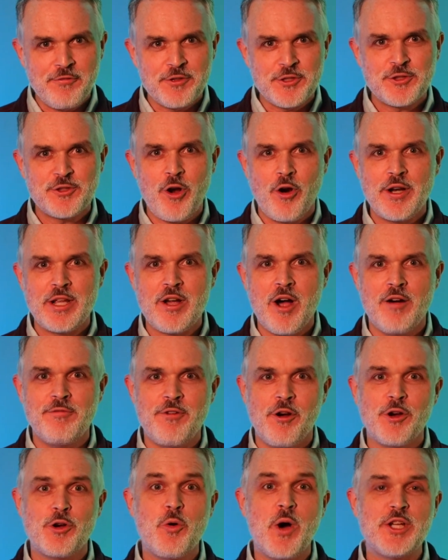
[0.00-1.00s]
for starting off
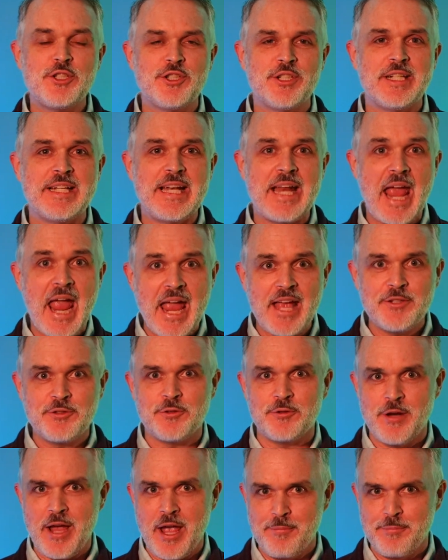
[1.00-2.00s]
our question and
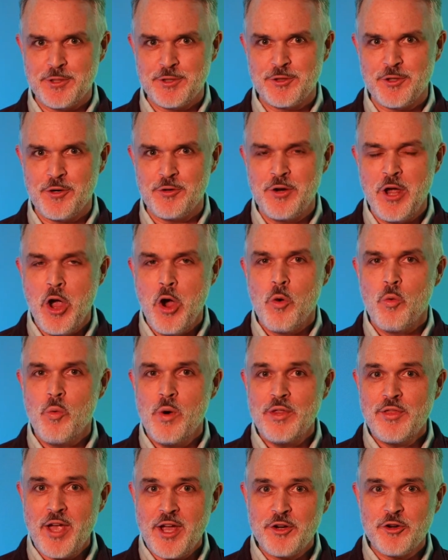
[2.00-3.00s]
answer episode
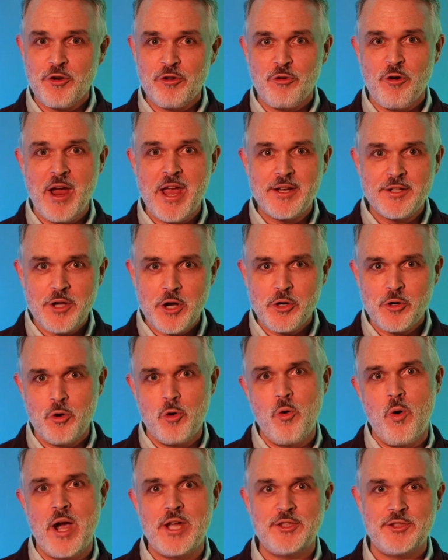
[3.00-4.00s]
with a great
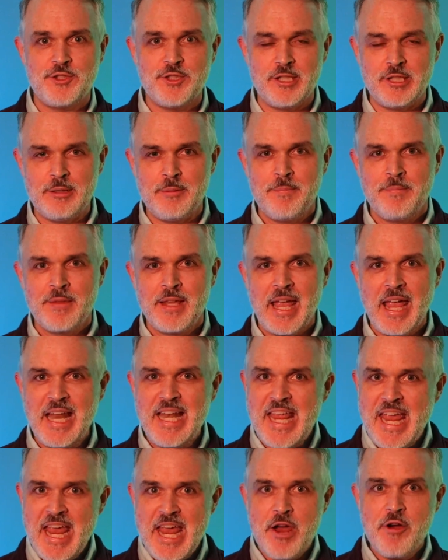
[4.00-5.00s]
question.
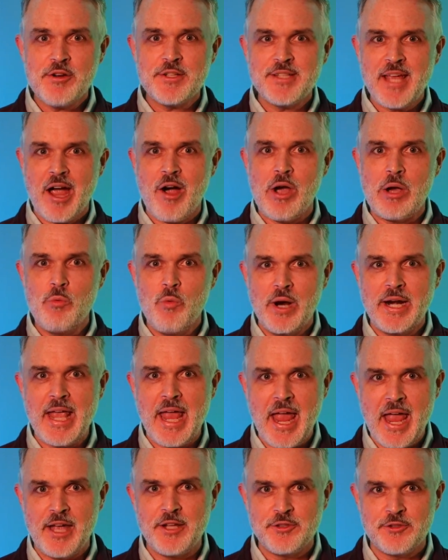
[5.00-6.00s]
And here's how I want to
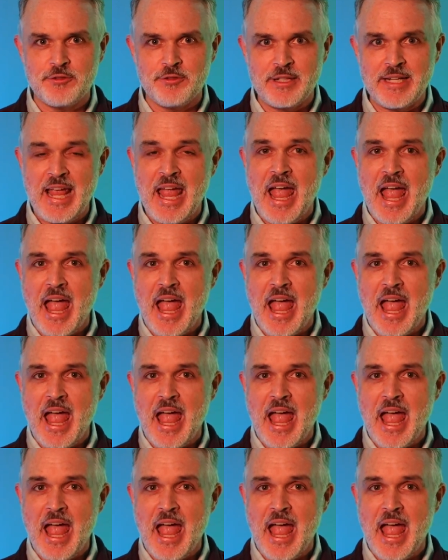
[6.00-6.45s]
answer it.